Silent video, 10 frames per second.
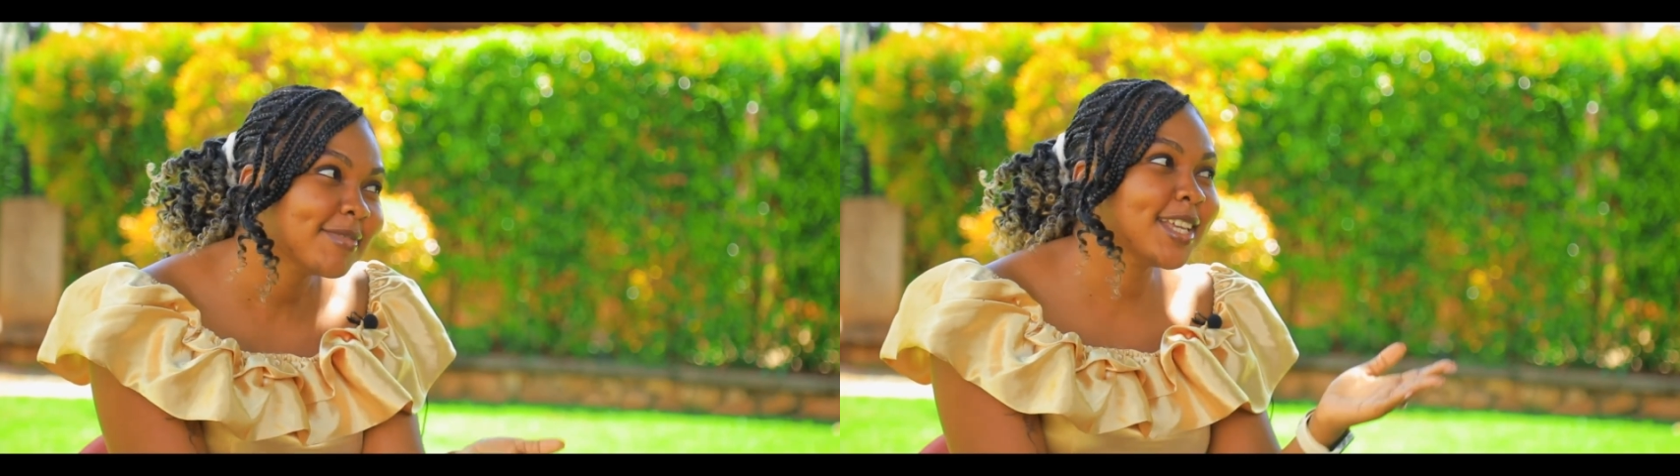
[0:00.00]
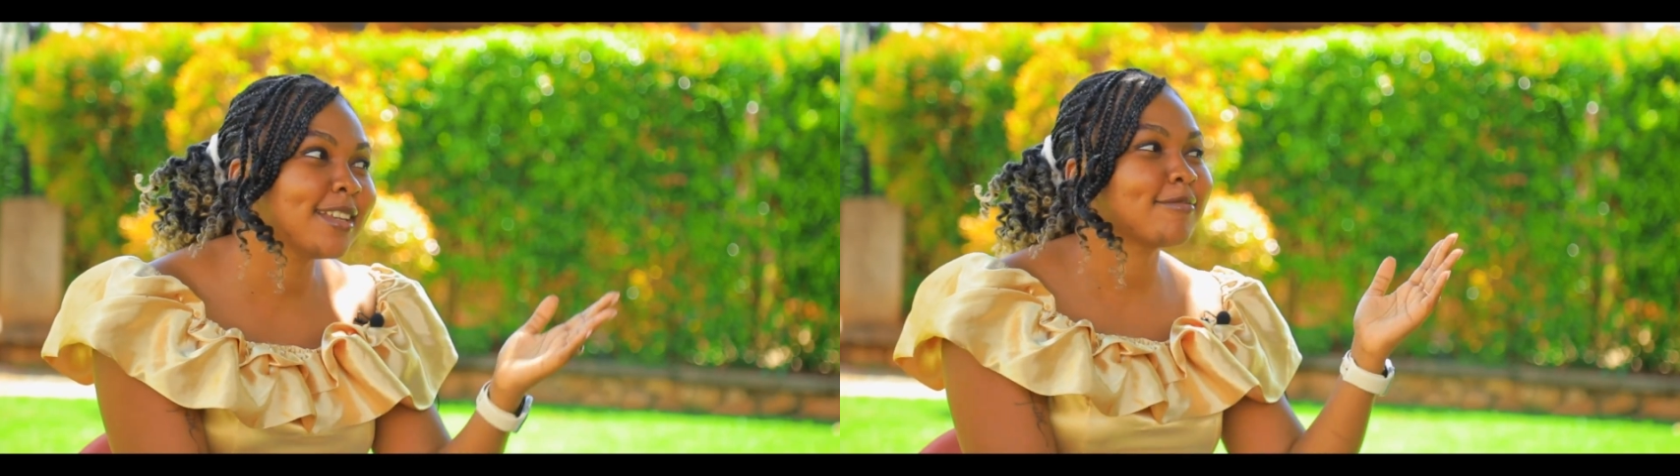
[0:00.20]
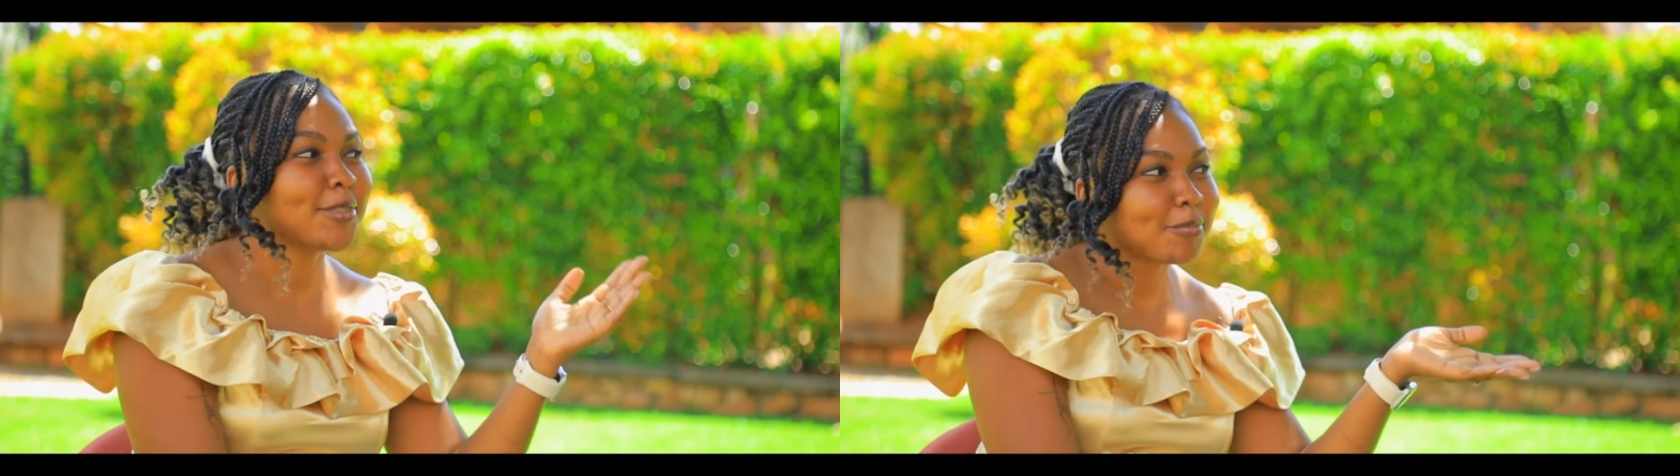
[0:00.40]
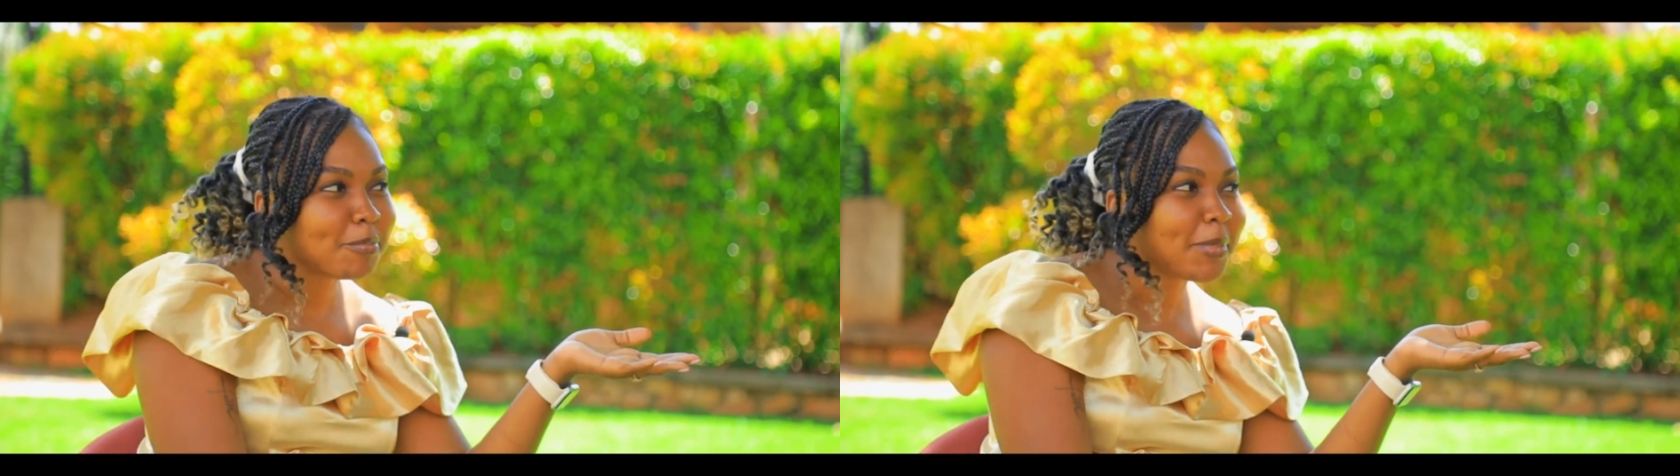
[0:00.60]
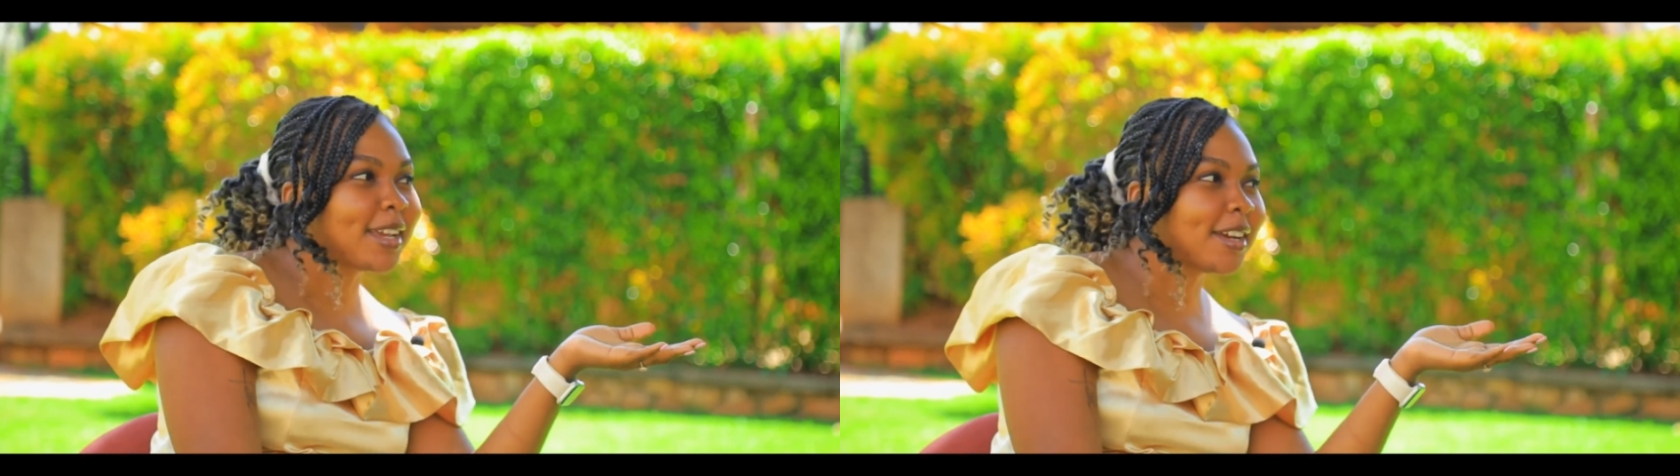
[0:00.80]
in
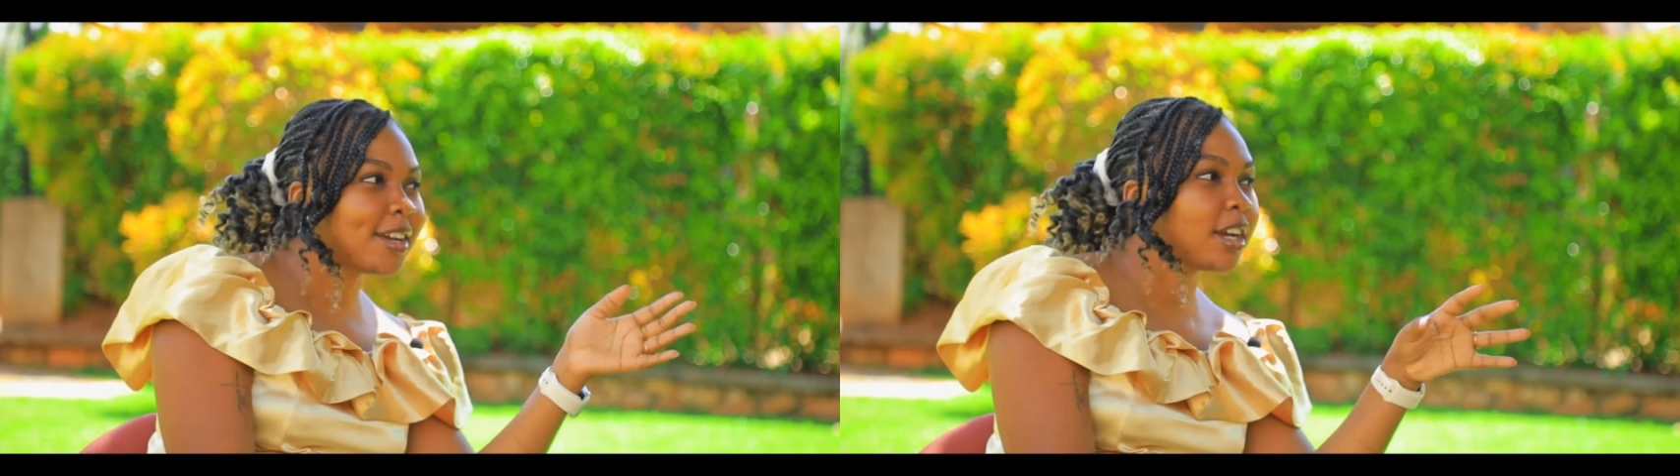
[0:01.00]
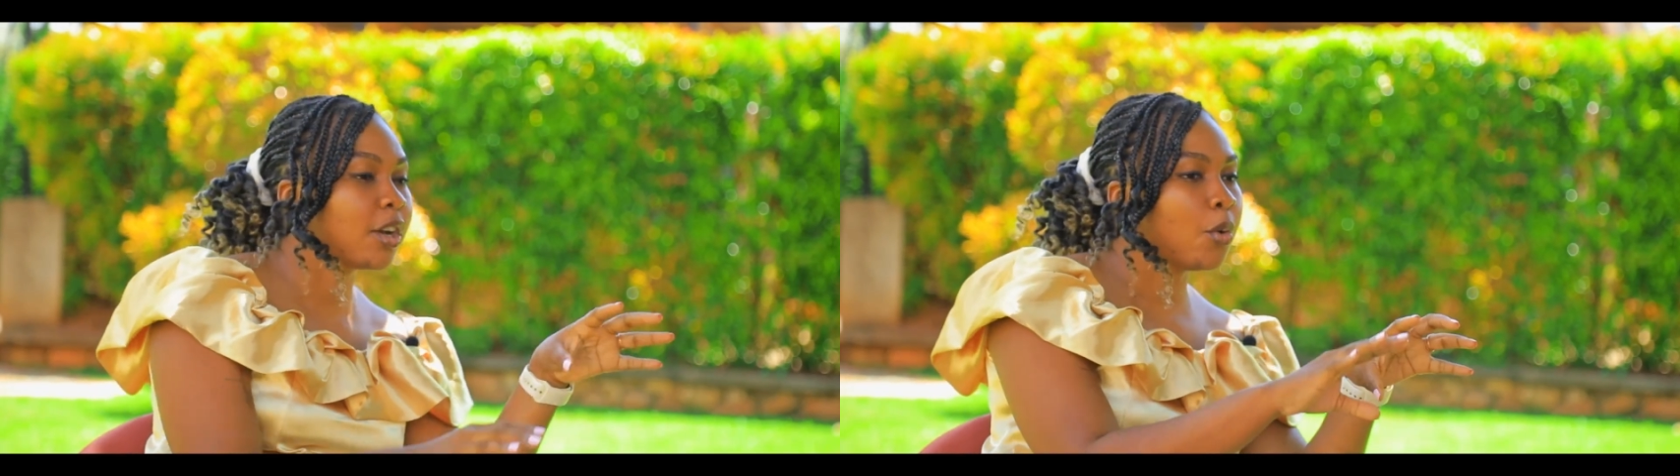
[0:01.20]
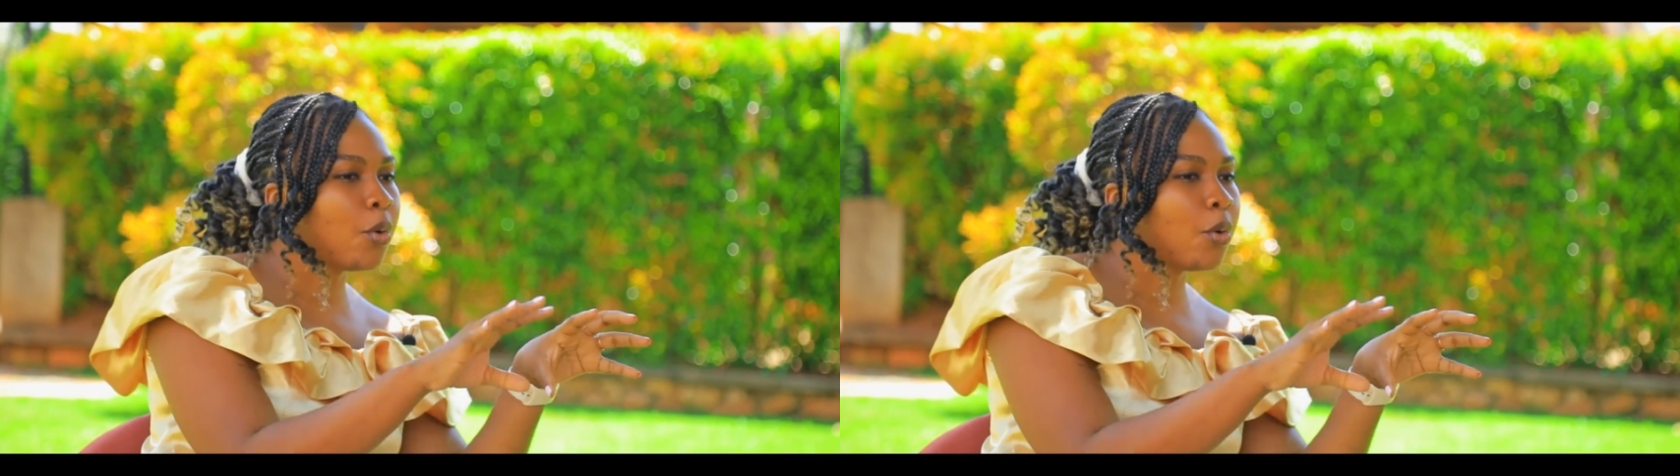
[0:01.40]
Makerere,